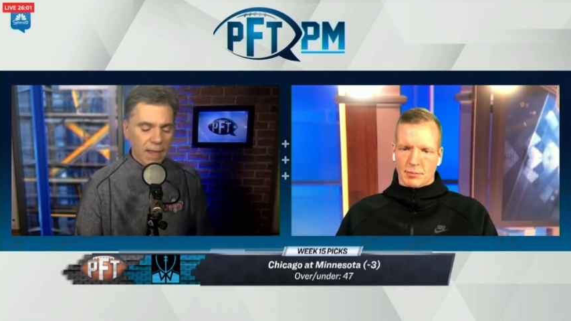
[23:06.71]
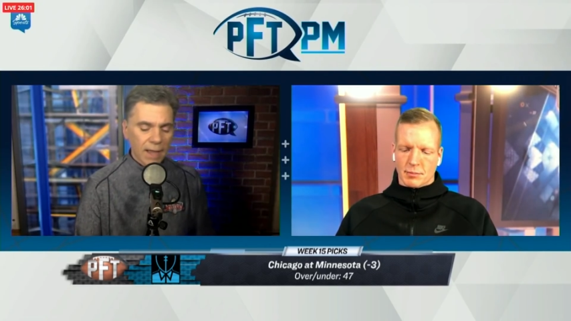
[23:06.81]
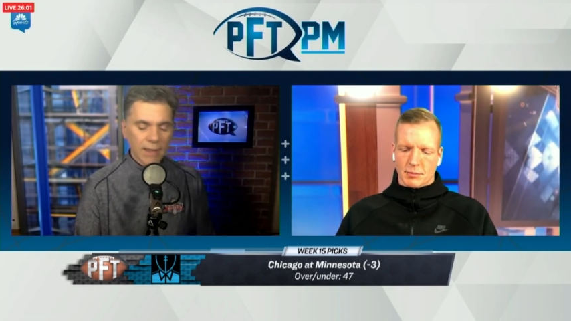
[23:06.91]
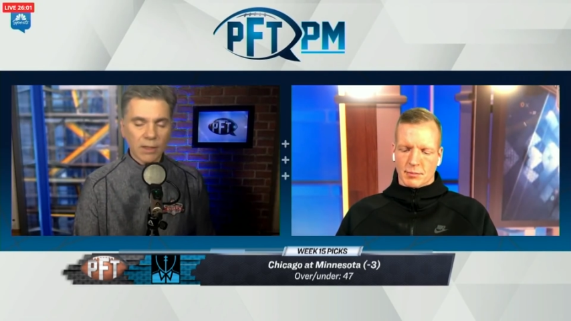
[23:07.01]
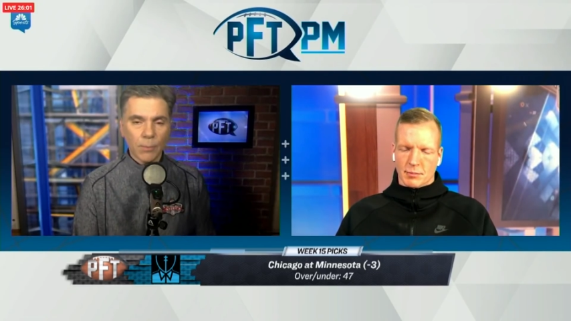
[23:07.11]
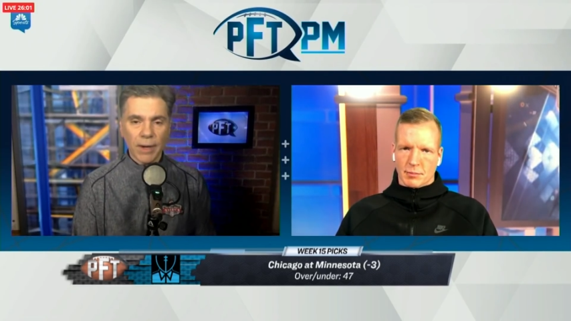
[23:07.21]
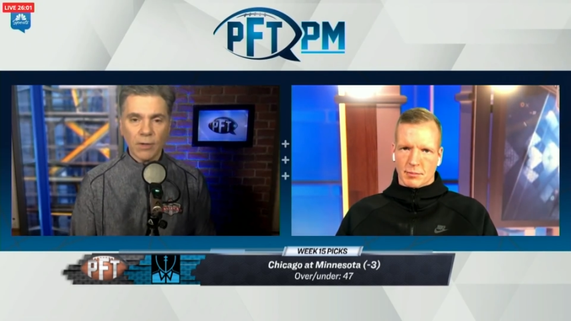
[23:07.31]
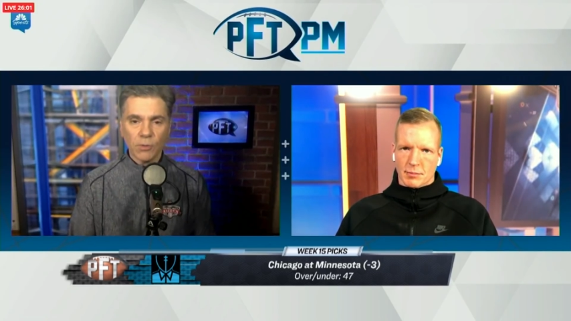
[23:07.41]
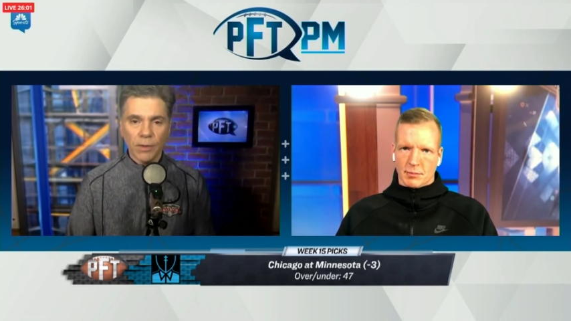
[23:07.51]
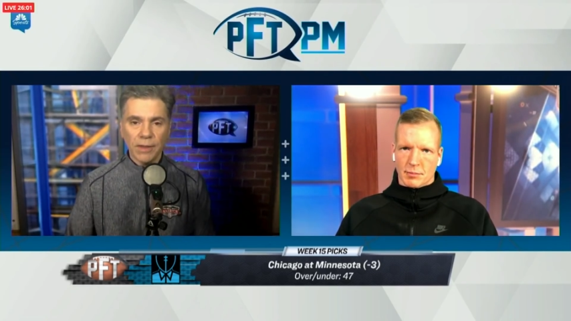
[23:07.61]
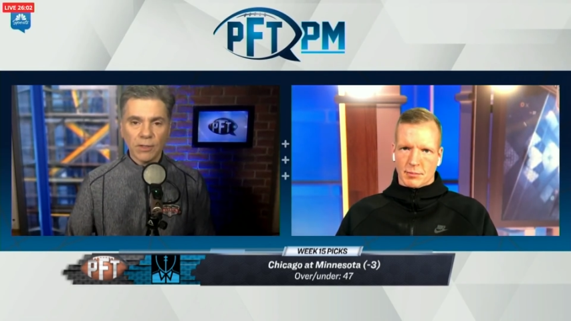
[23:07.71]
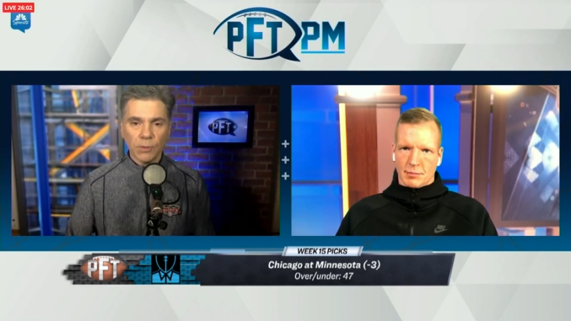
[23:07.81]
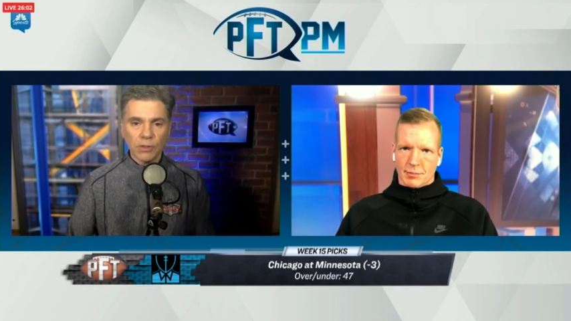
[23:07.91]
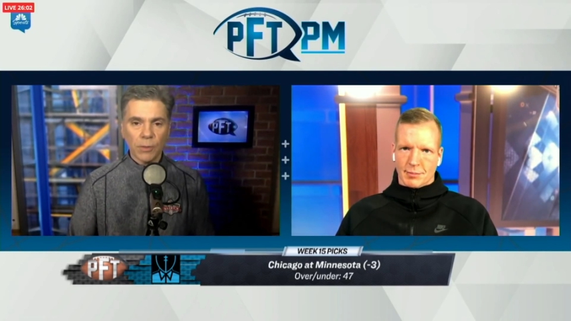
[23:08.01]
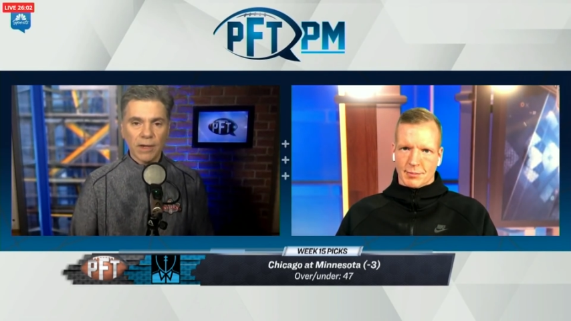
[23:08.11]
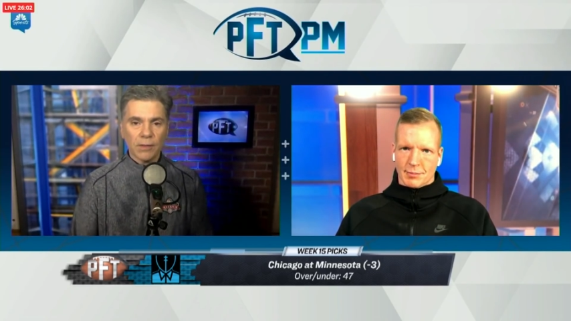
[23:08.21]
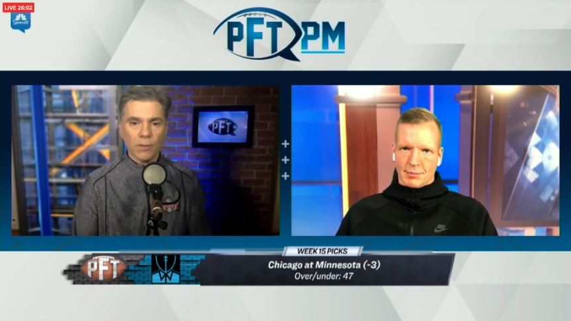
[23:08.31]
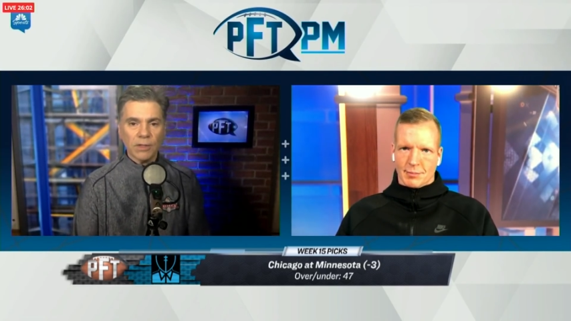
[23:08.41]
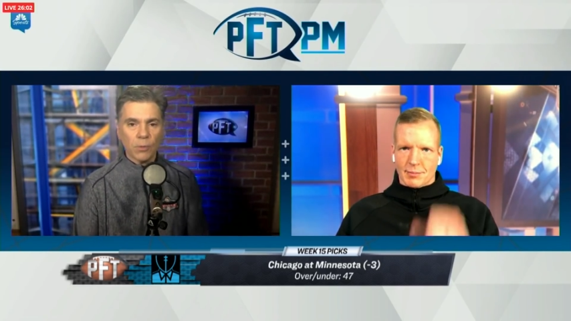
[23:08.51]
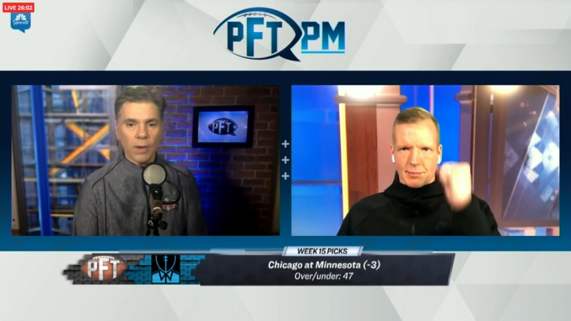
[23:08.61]
Speaker 1: I think the Bears win this one
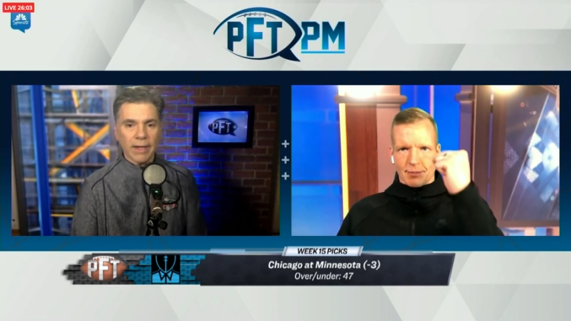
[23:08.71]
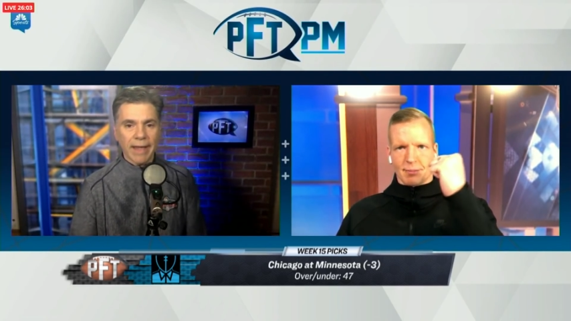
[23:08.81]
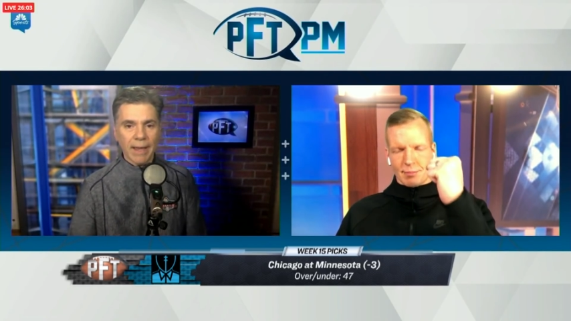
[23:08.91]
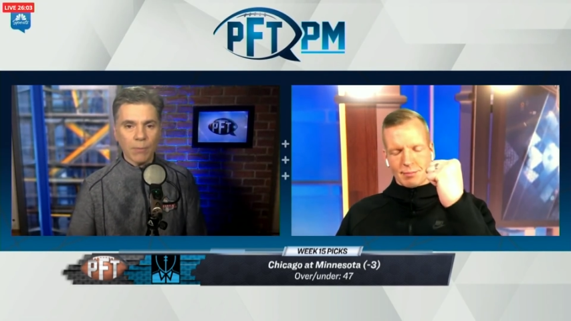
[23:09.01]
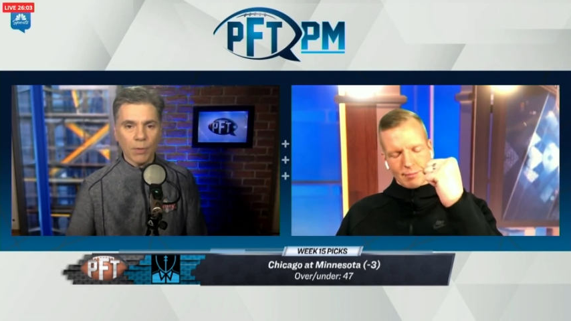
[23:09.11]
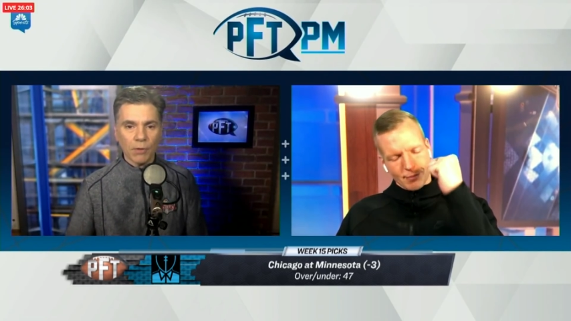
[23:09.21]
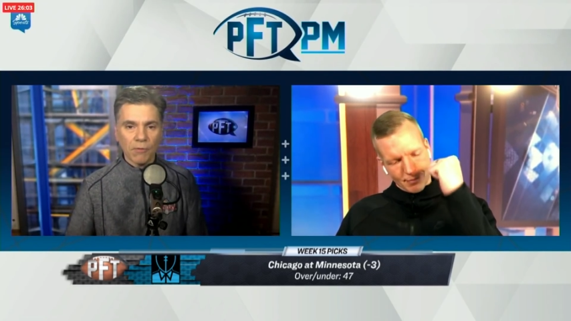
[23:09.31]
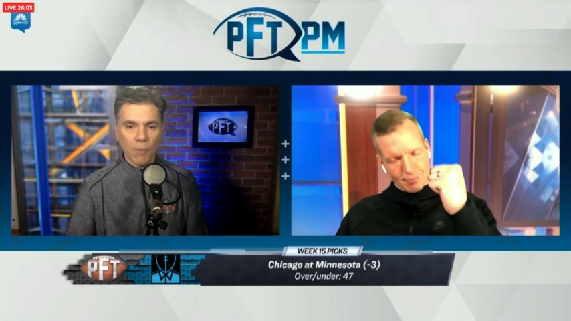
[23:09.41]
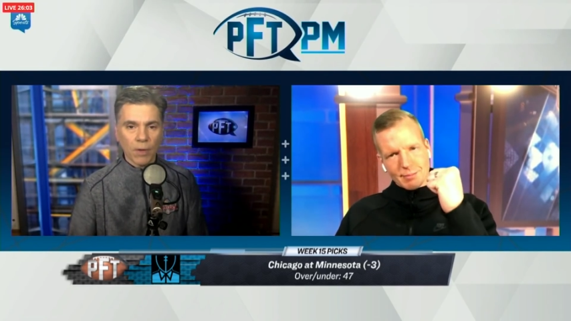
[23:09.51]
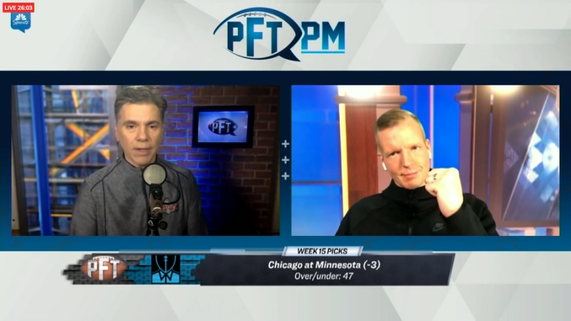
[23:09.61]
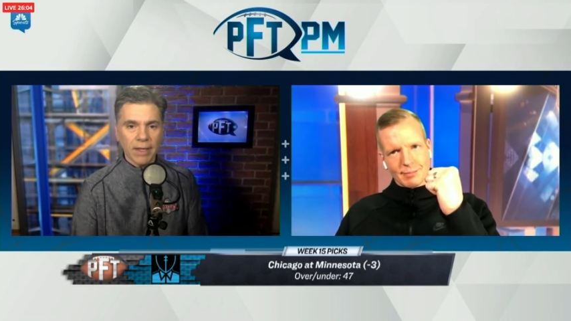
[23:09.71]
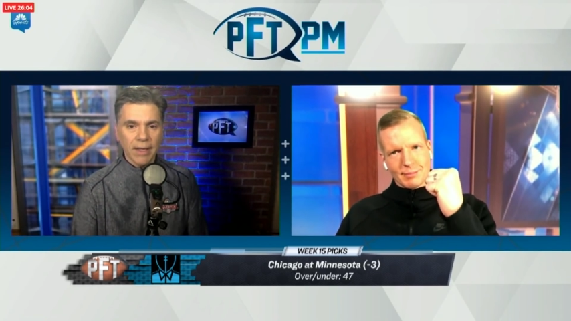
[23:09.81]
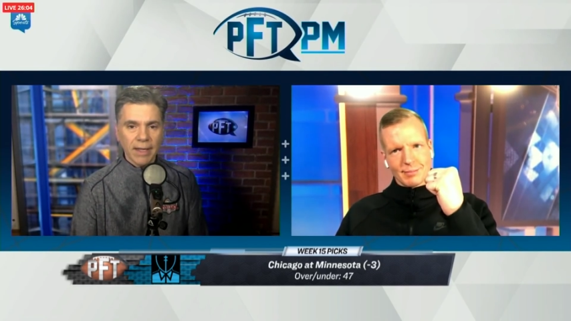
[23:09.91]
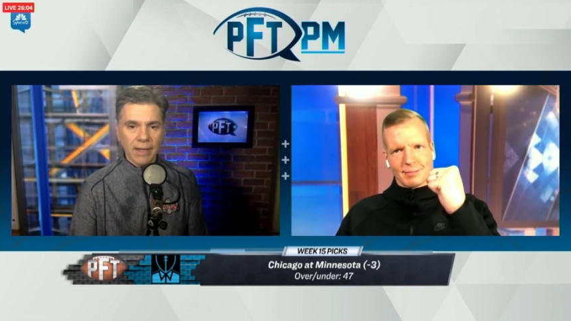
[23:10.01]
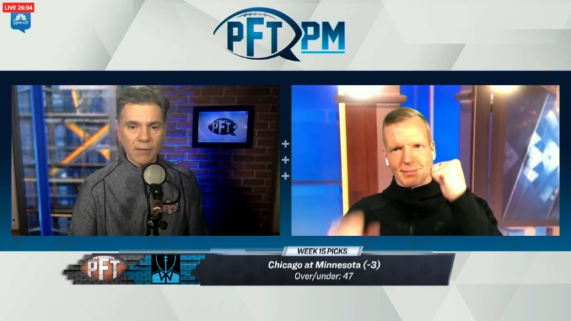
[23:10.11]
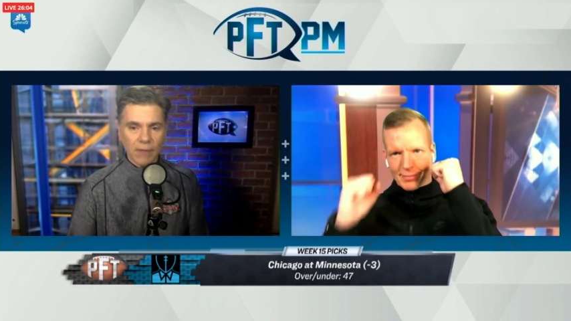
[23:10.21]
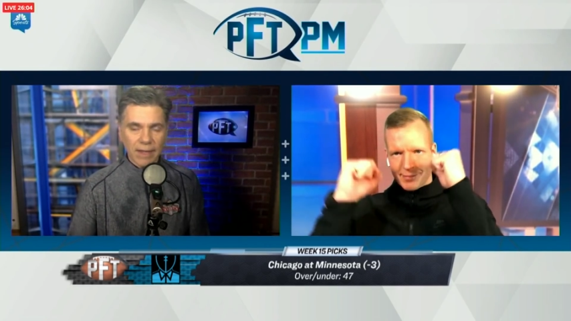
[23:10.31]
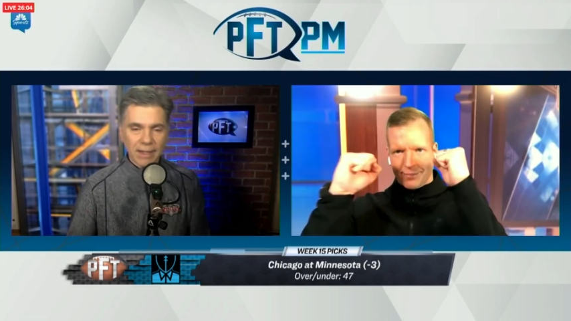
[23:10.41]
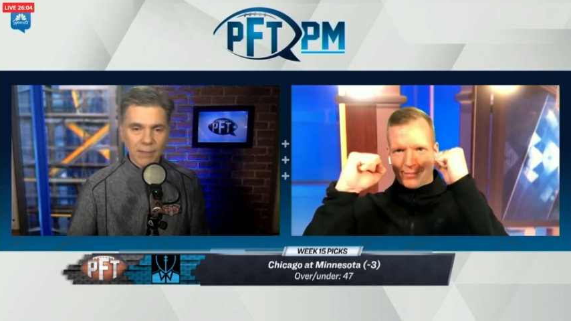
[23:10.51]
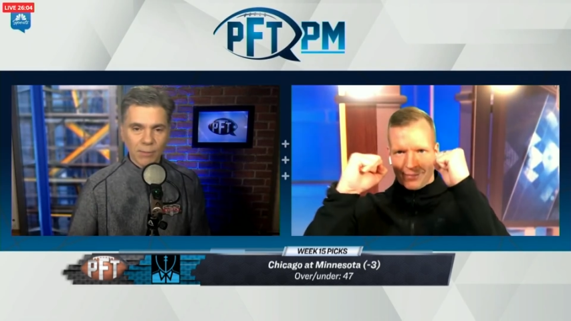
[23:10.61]
twenty-three twenty and put a fork in the
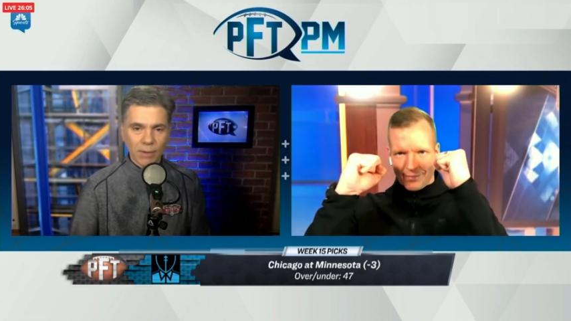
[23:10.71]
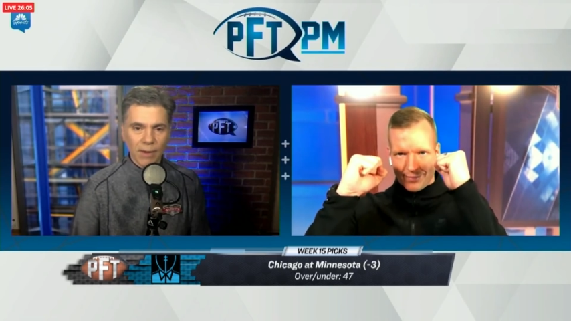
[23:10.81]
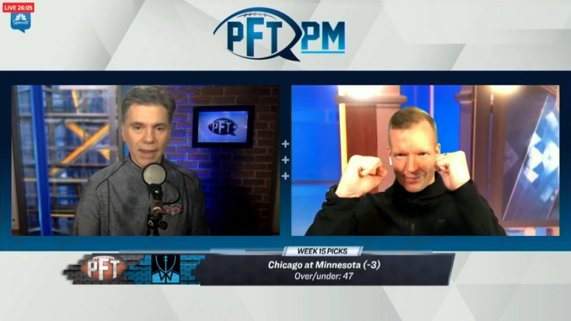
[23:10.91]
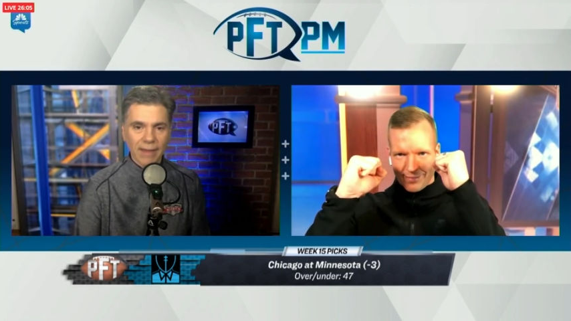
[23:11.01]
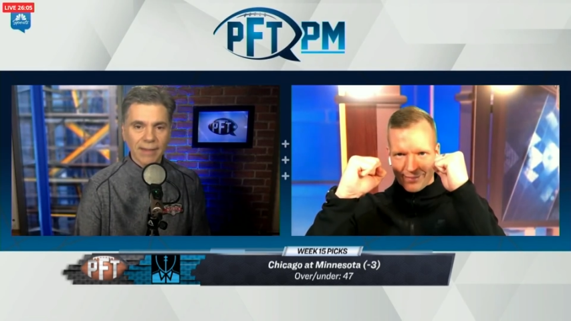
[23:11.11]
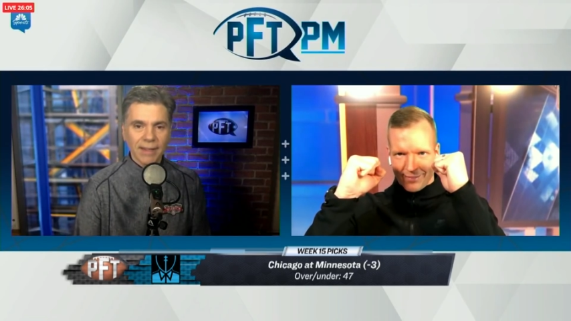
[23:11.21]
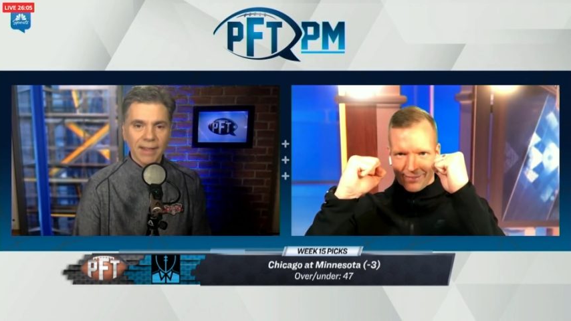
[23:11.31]
Vikings' rear end.